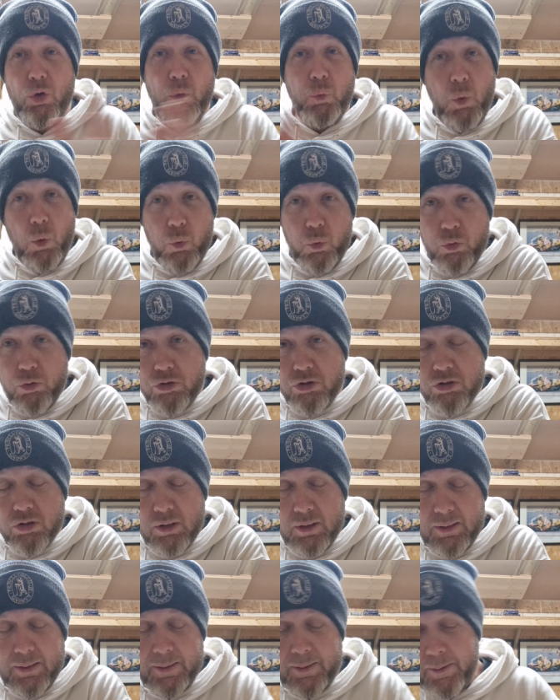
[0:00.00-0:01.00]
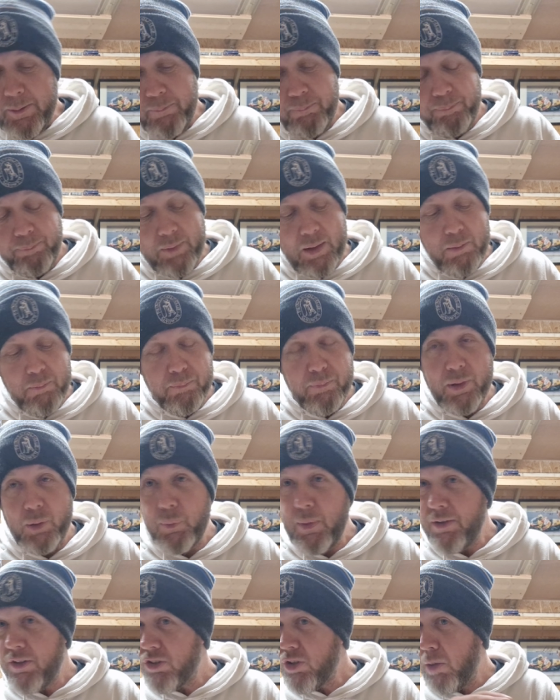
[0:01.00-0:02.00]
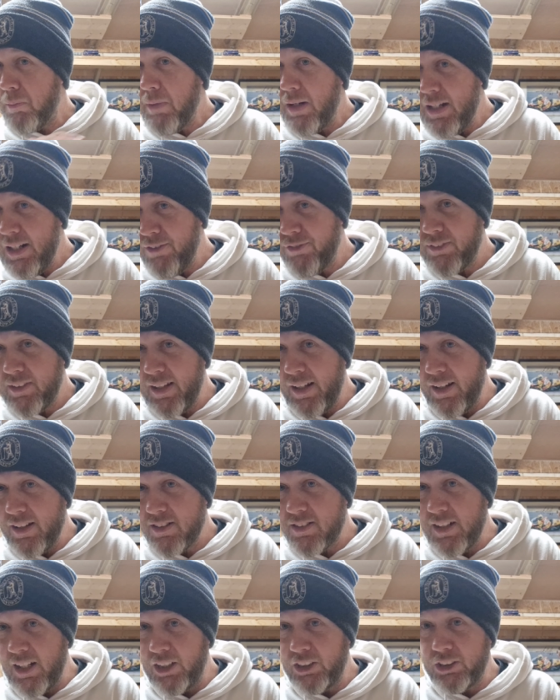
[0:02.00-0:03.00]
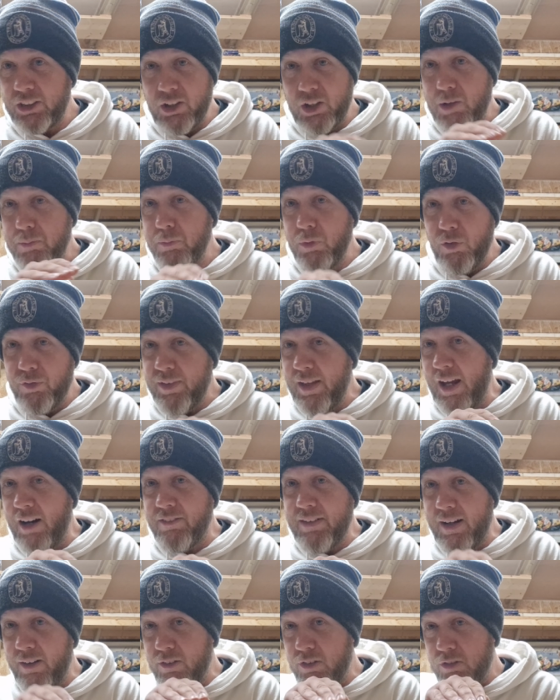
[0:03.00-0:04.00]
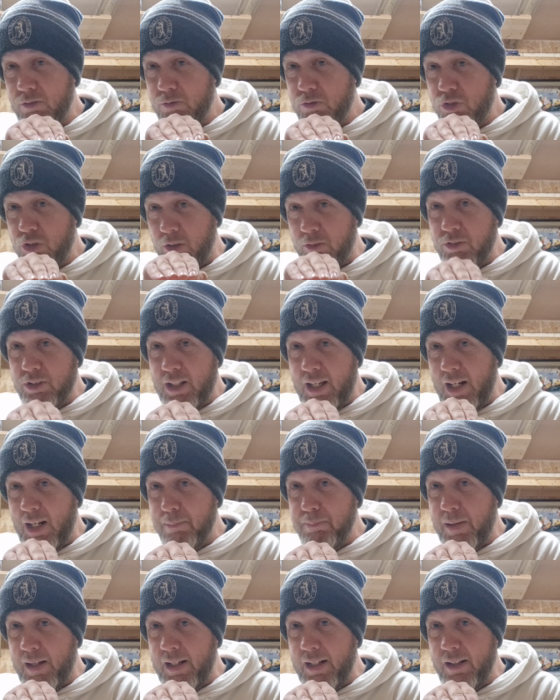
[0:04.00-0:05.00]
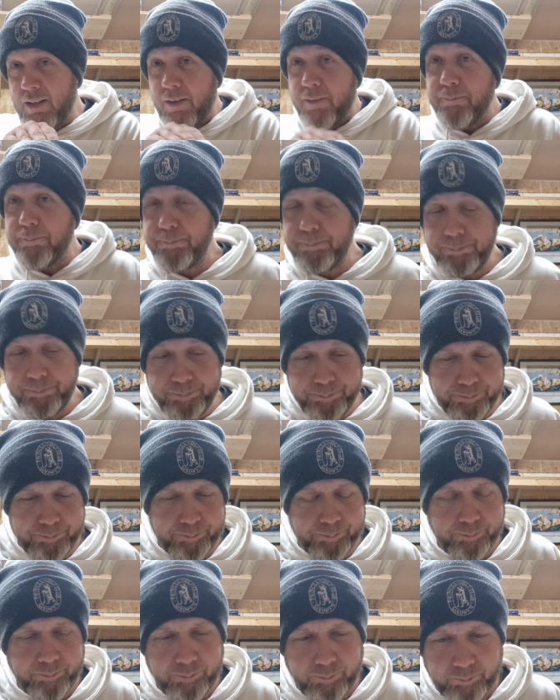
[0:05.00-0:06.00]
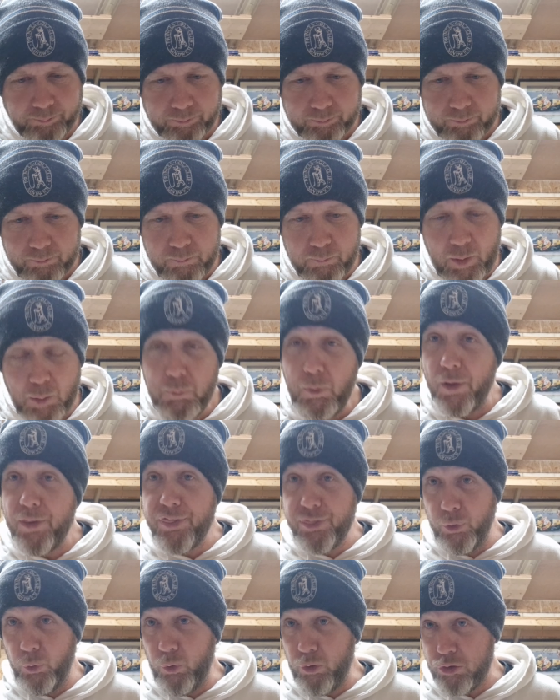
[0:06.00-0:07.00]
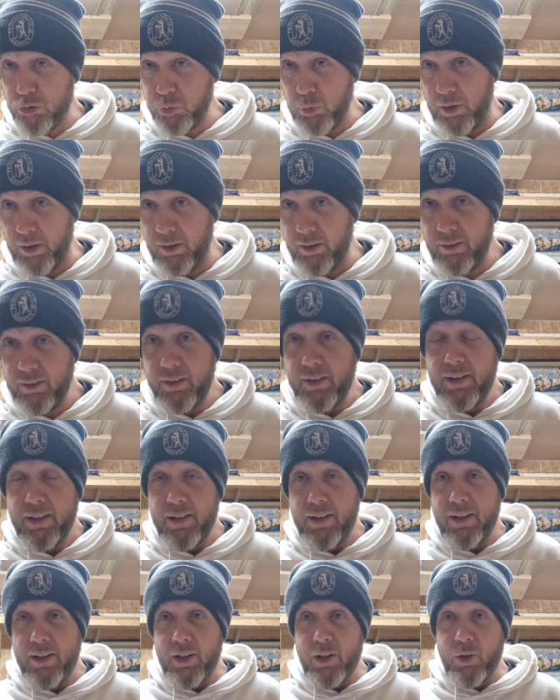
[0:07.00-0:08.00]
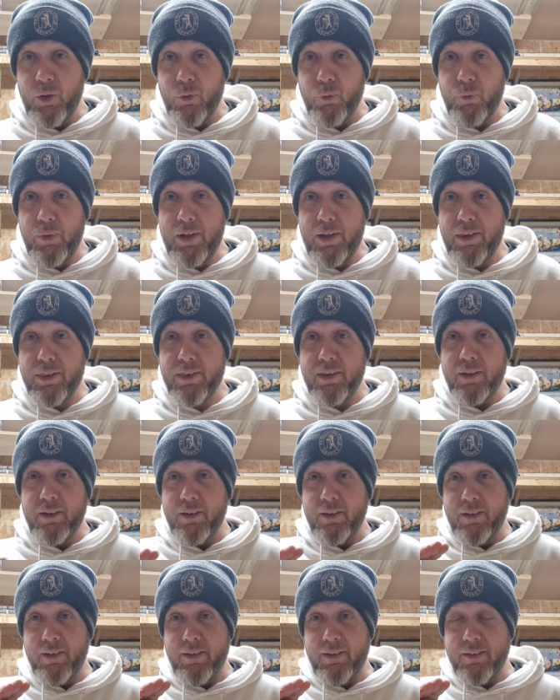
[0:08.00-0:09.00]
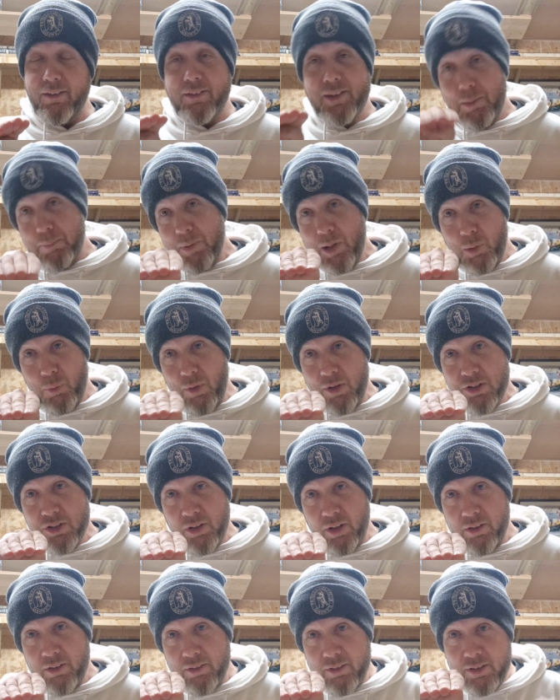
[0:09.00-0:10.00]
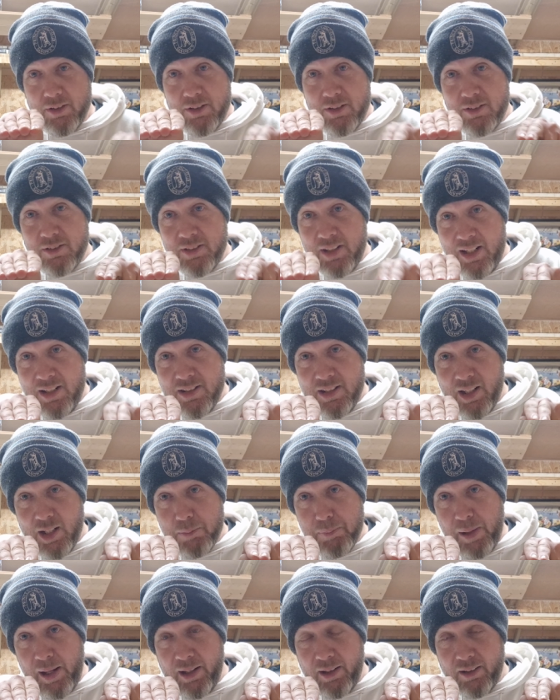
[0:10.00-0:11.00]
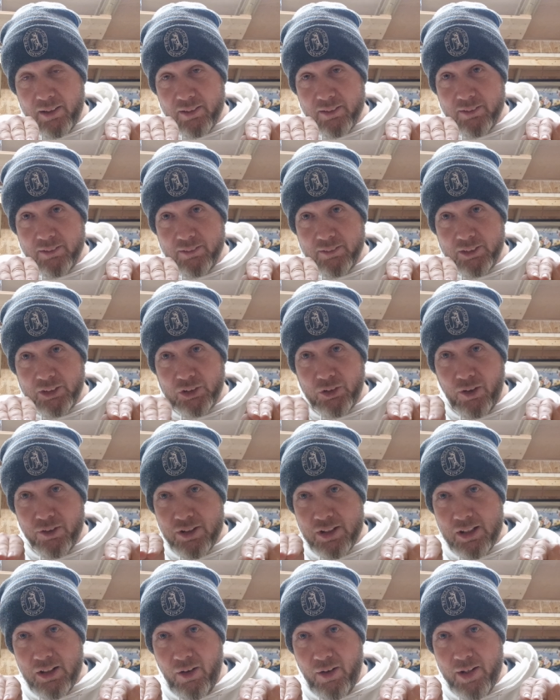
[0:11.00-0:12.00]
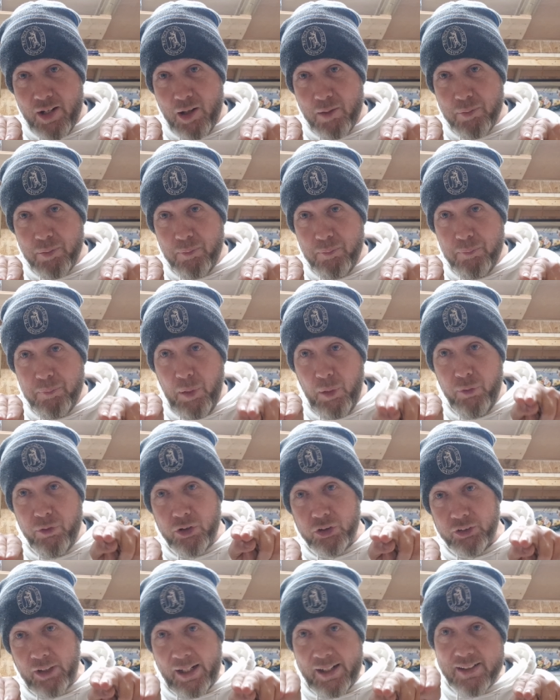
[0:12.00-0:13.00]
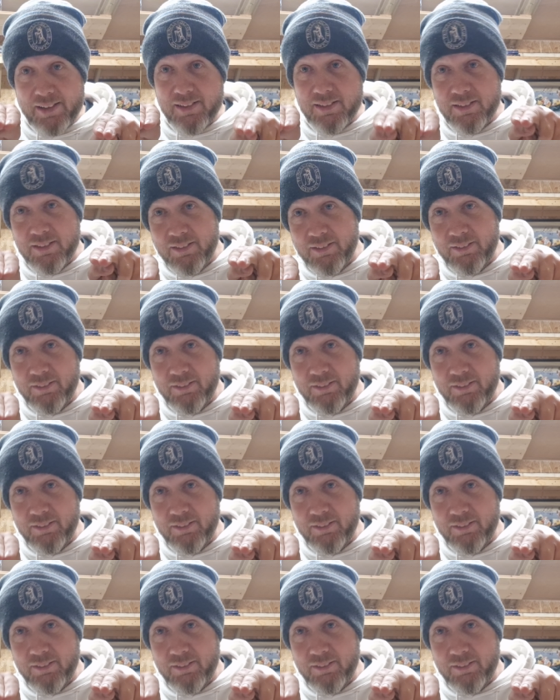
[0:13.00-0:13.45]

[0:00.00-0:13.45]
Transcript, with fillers: the walls. But the way I design my lift out section, I can move that around to, to get it bang in line. My thoughts were with 001 side, TT at the back, trying to line up both tracks